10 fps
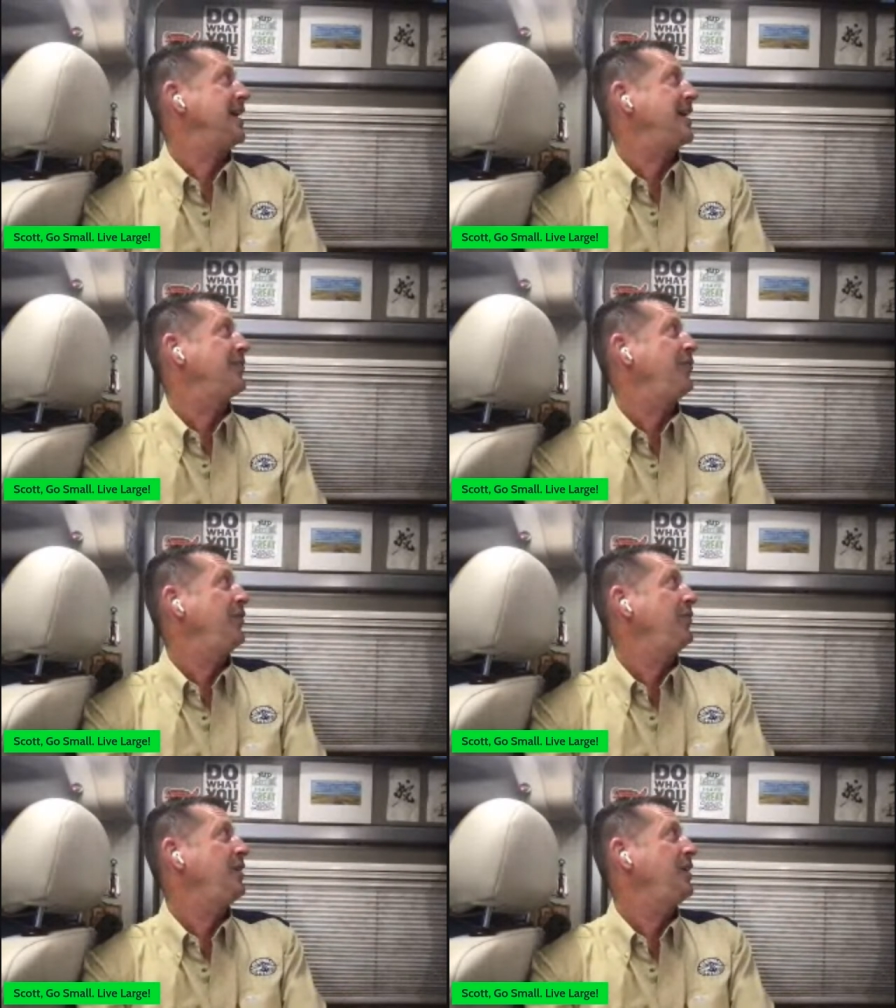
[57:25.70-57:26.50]
is at
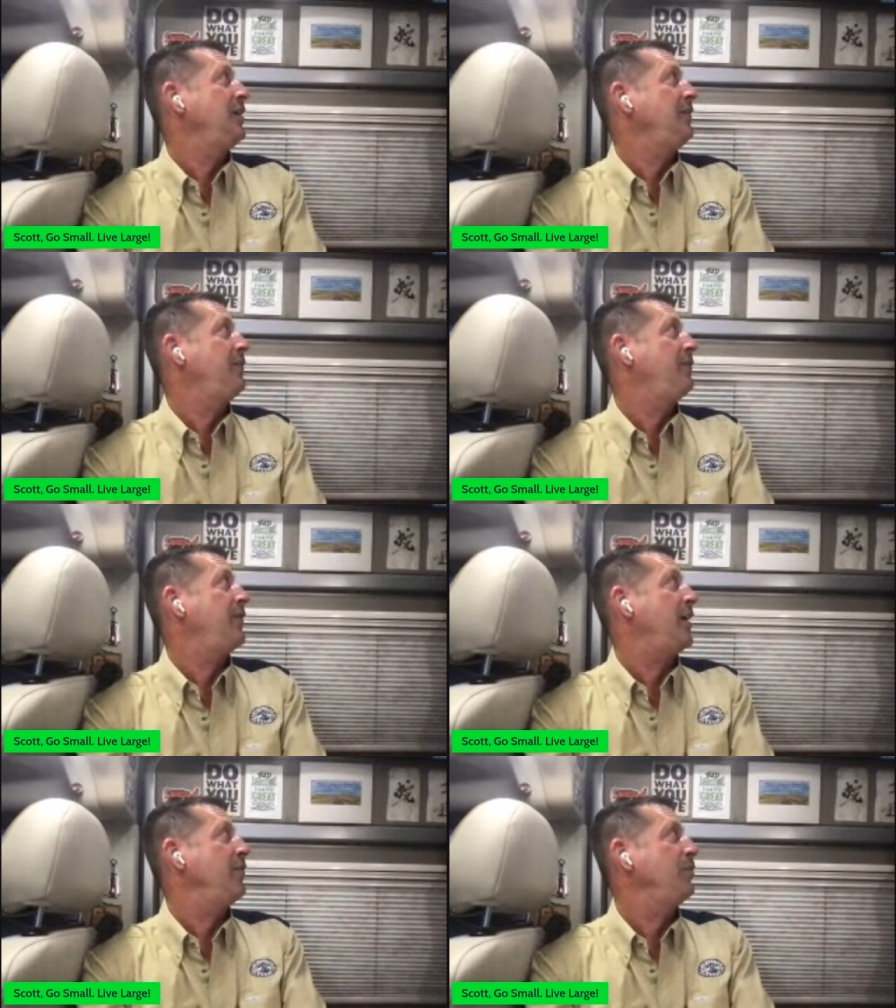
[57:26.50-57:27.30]

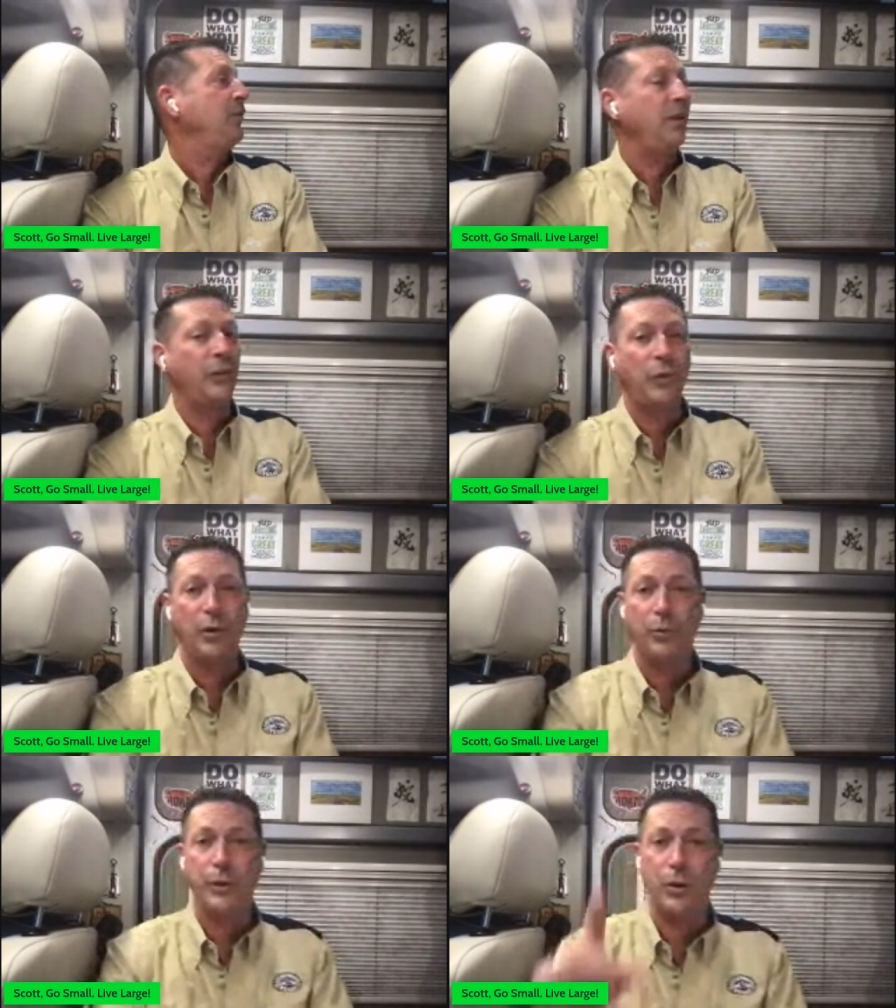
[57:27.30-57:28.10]
fifty-five percent,
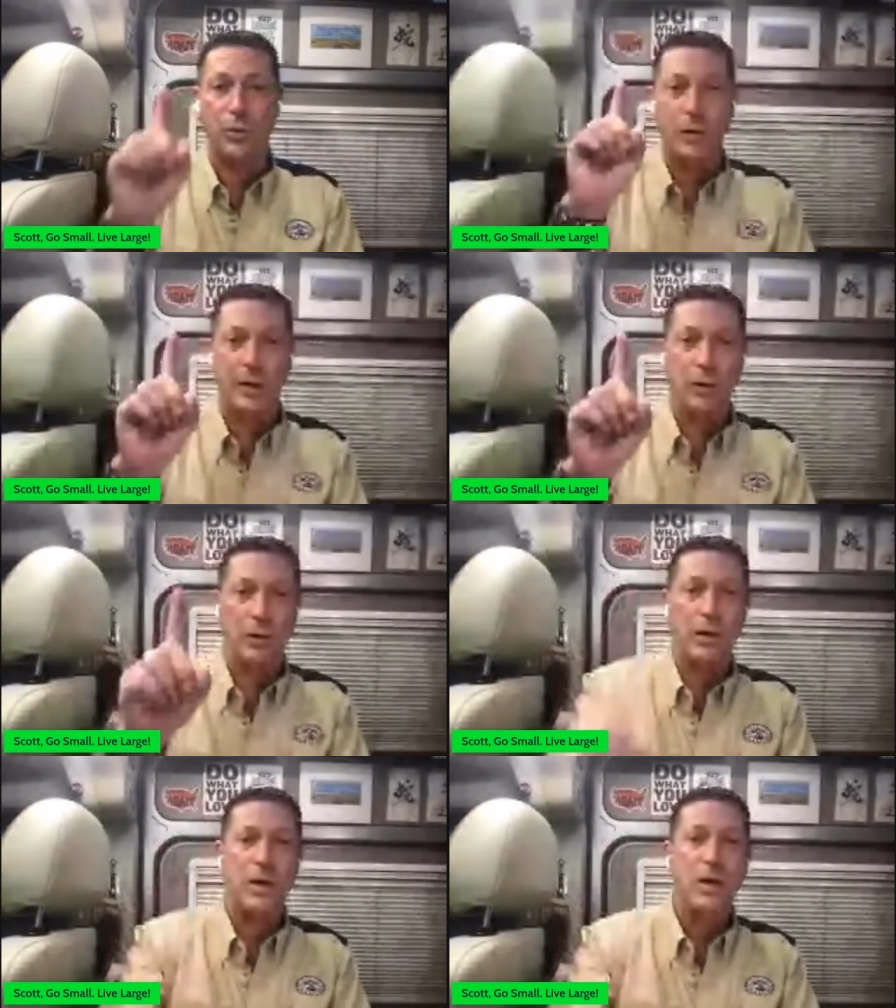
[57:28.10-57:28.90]
so I will put a one
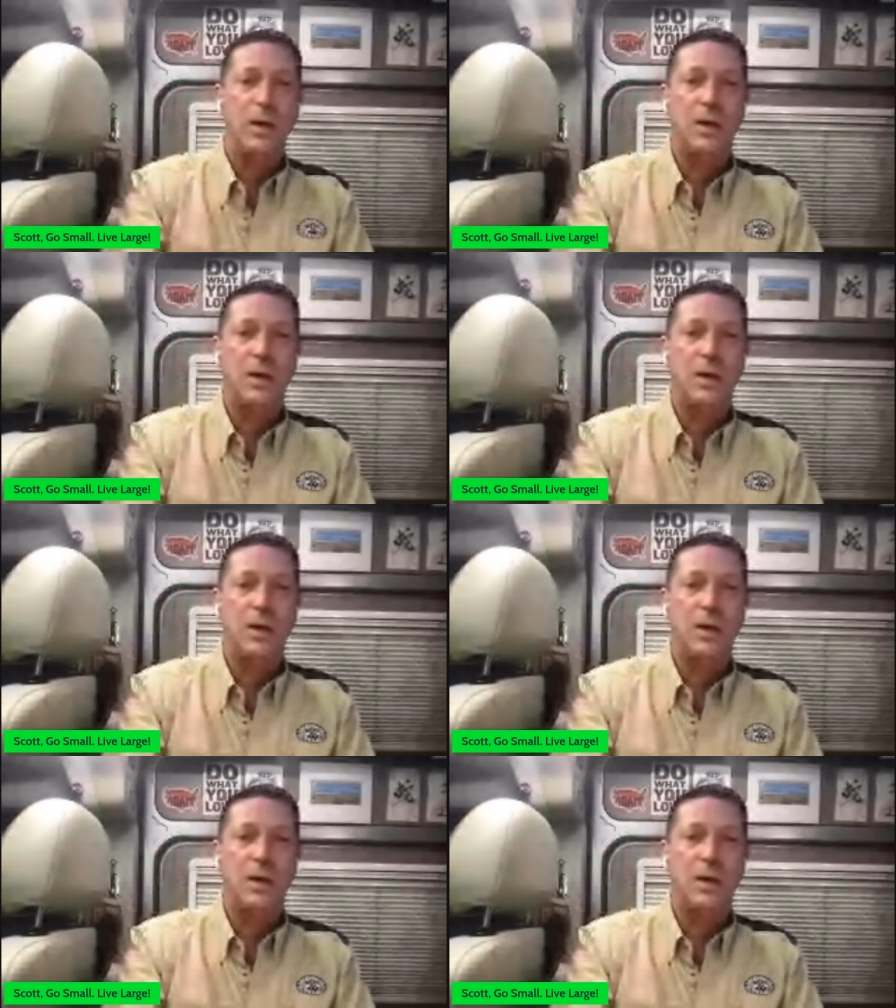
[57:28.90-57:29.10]
hour